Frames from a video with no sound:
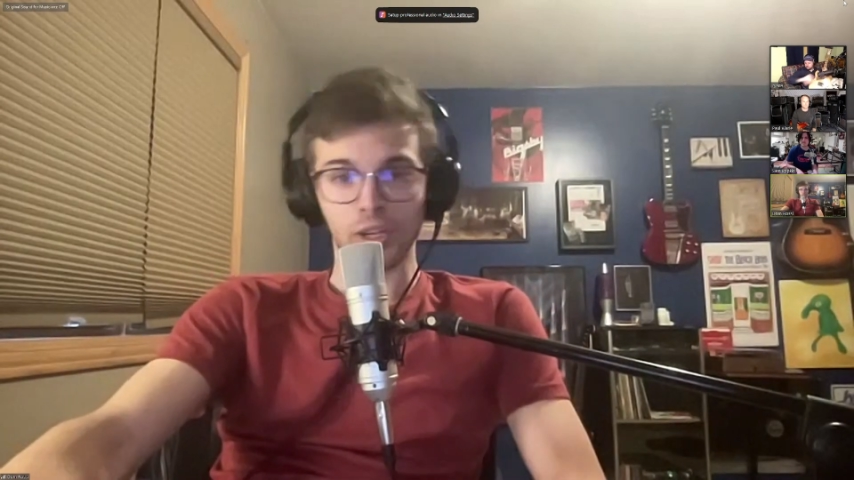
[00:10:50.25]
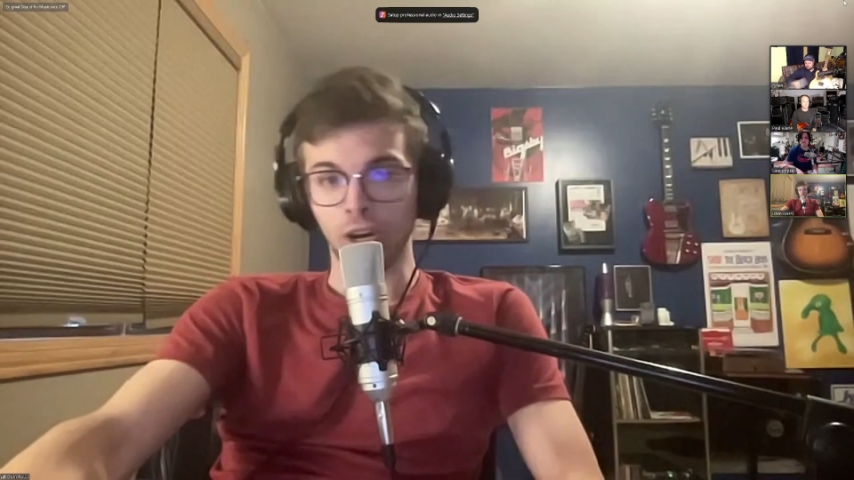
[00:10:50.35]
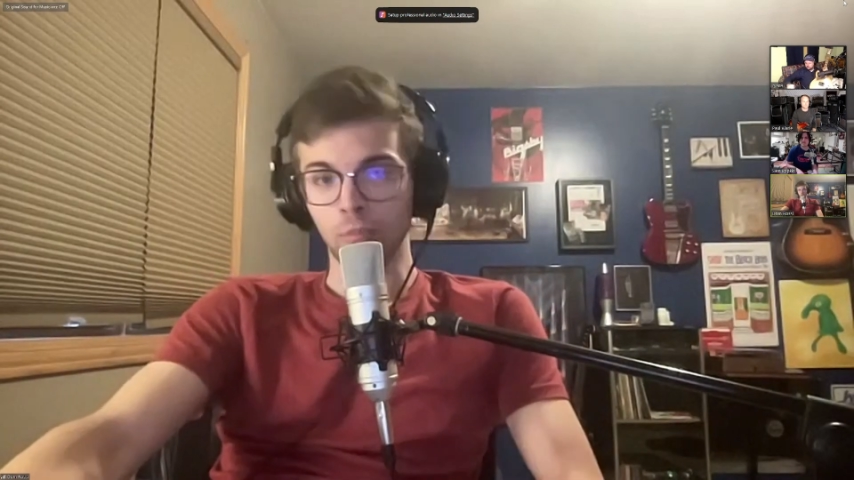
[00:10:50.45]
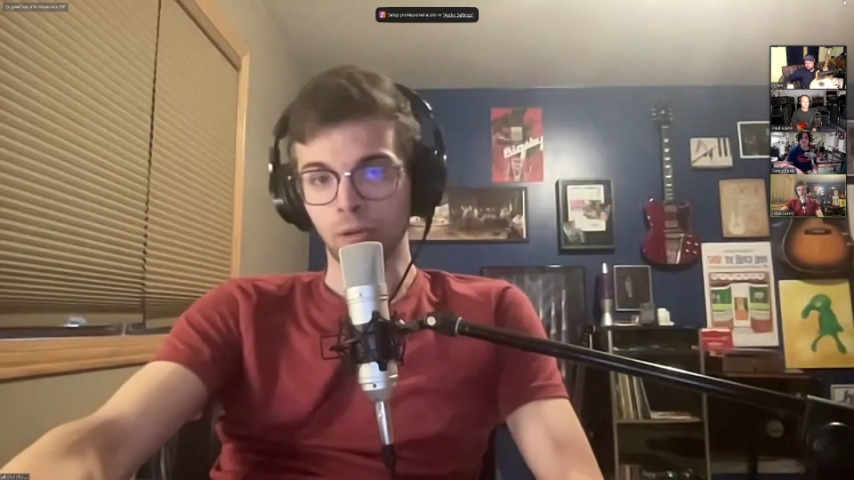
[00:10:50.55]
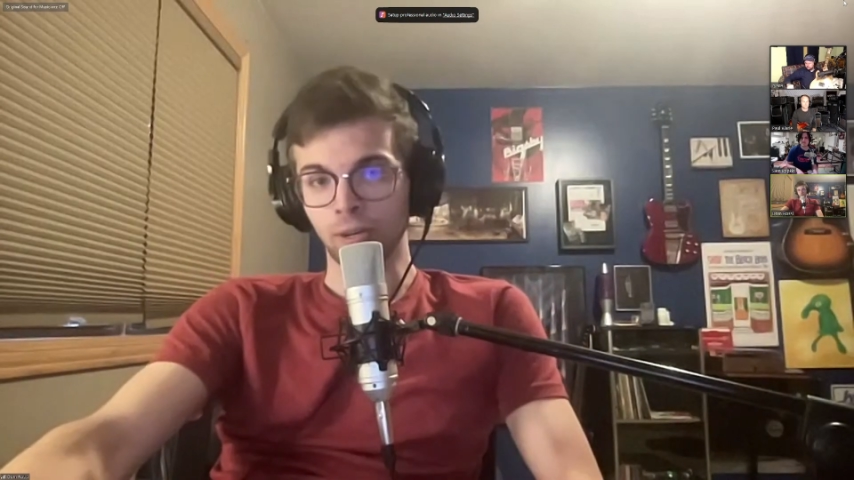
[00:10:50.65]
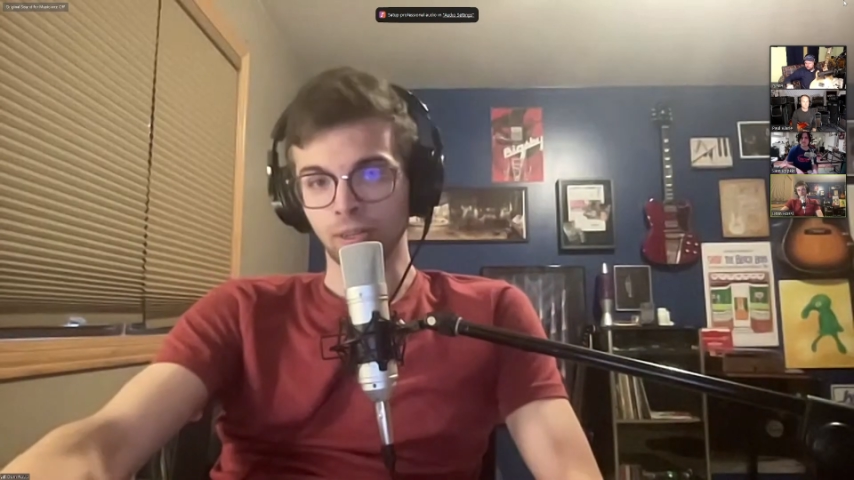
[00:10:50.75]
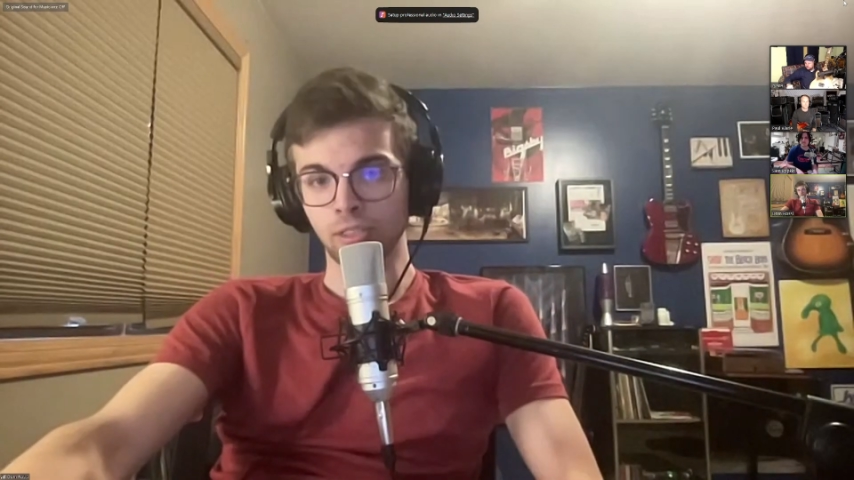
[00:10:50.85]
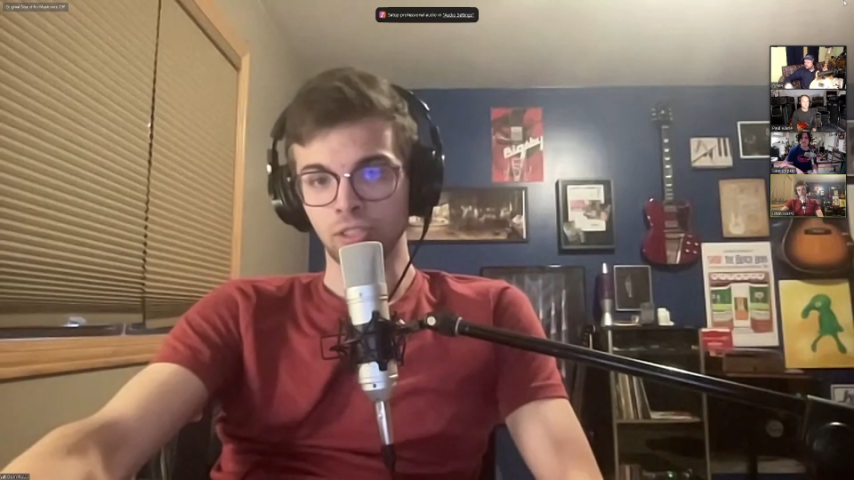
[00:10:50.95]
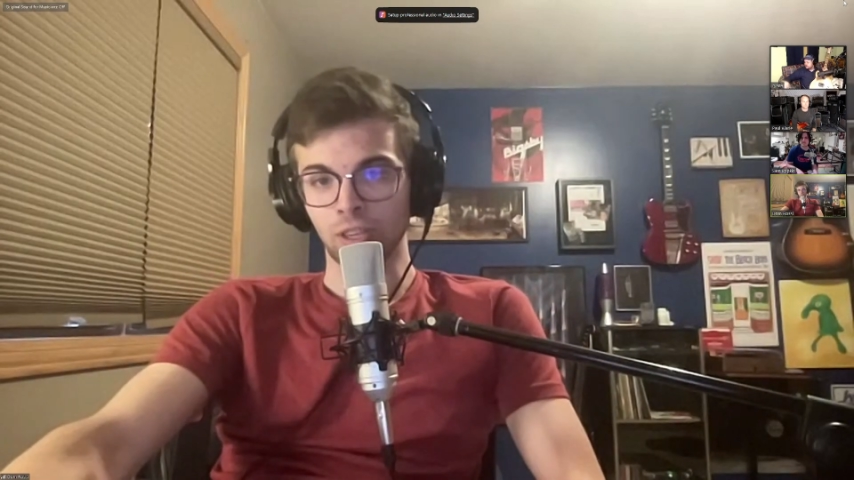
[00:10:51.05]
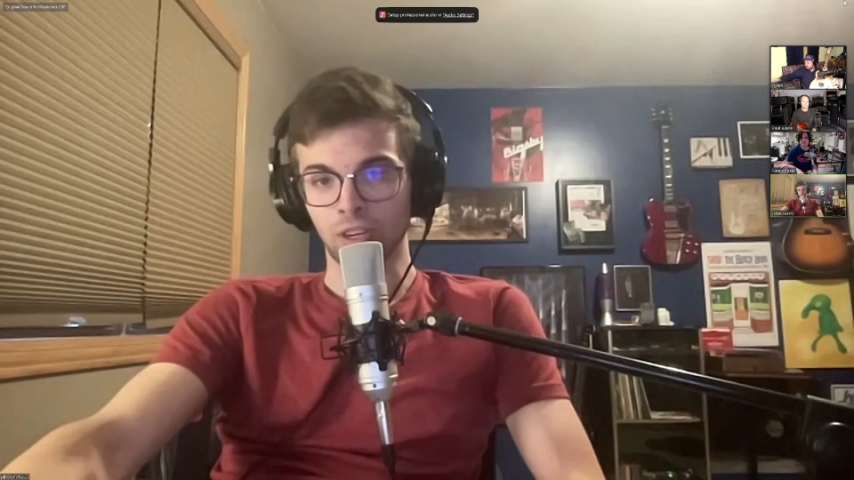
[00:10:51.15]
Carl
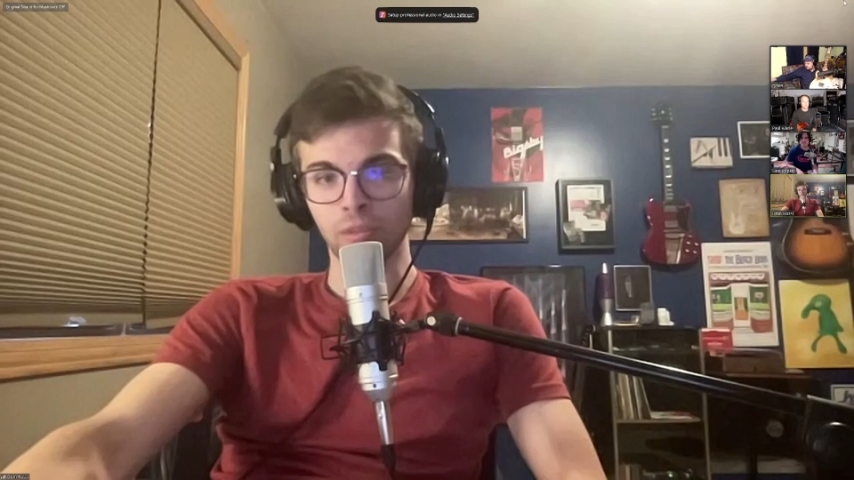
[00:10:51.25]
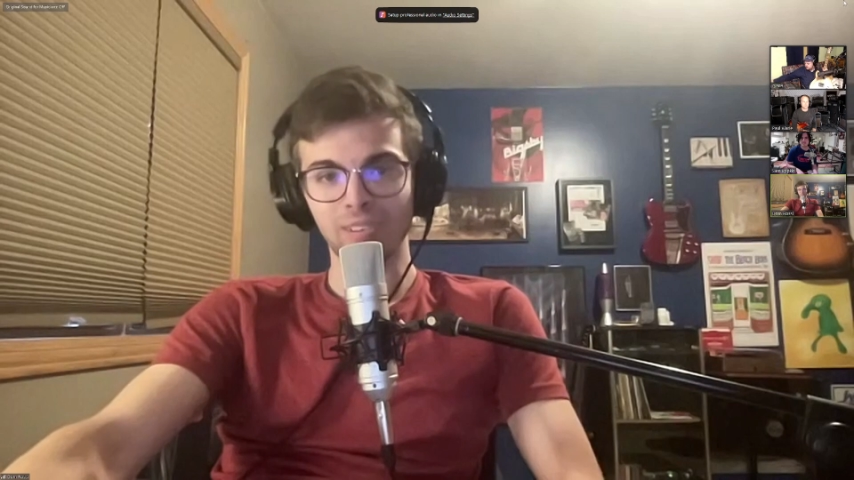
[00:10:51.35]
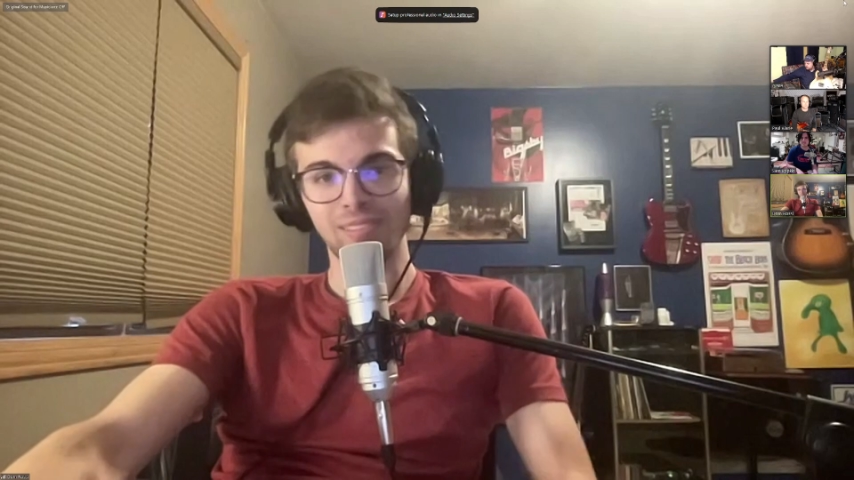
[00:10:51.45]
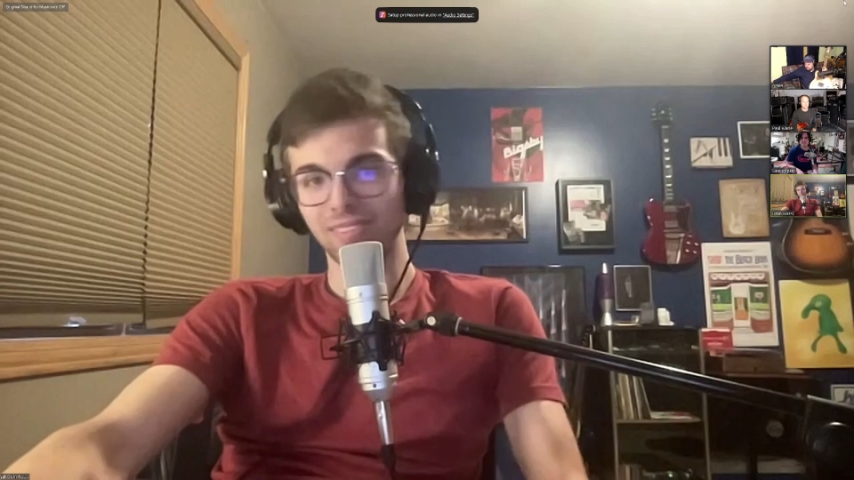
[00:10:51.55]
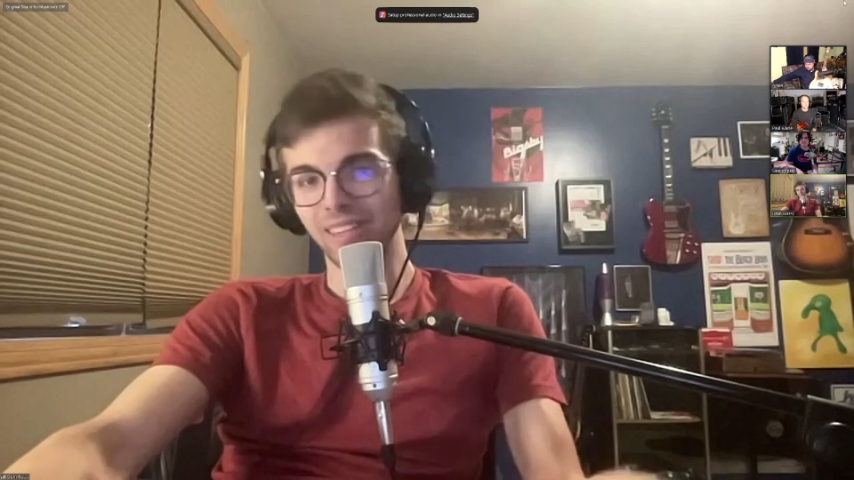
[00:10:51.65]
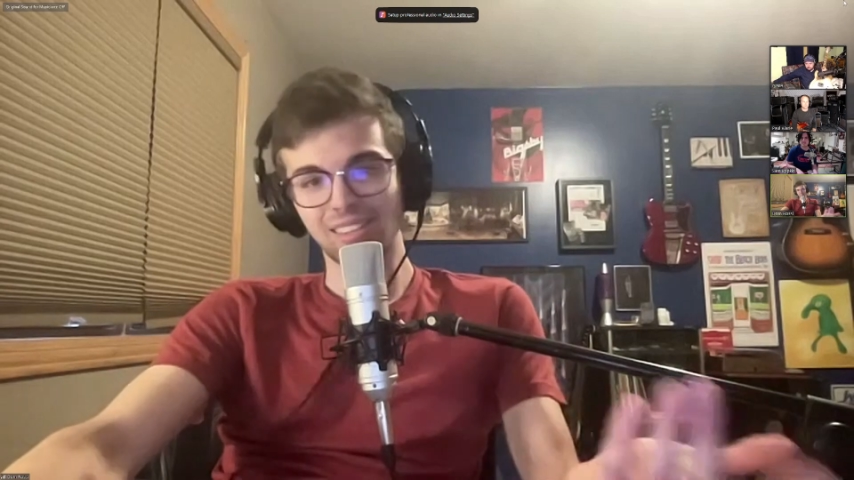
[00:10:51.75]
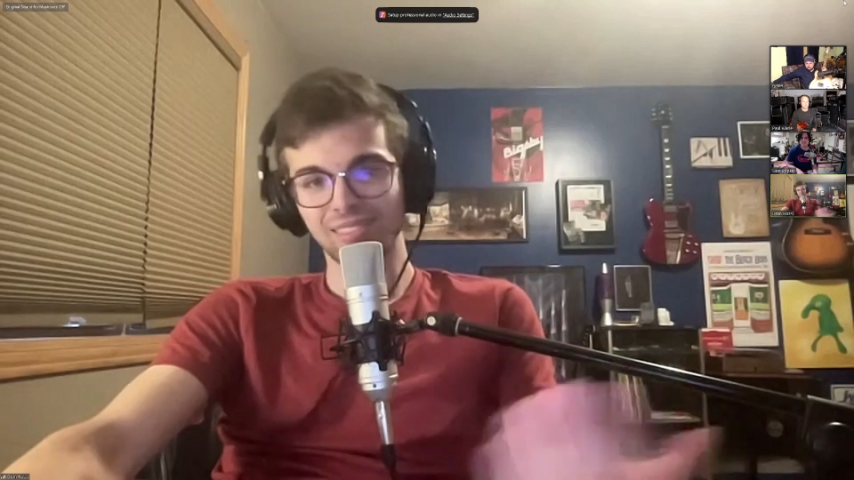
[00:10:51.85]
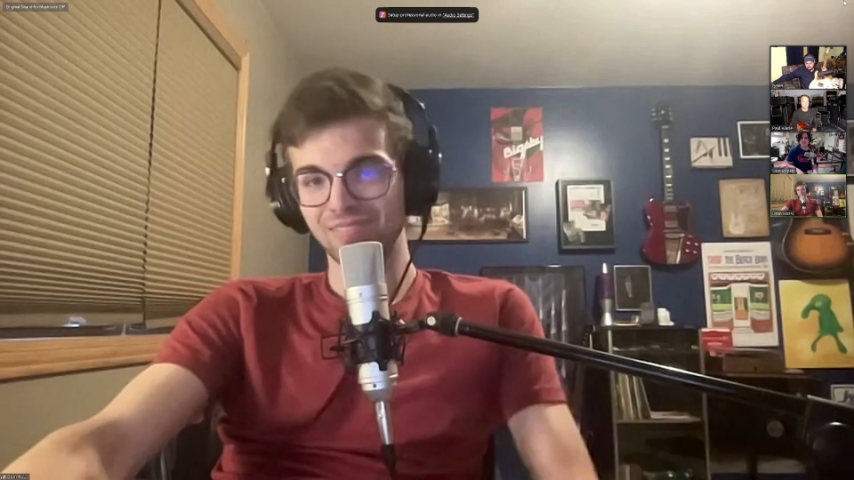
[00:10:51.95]
Perkins song, but like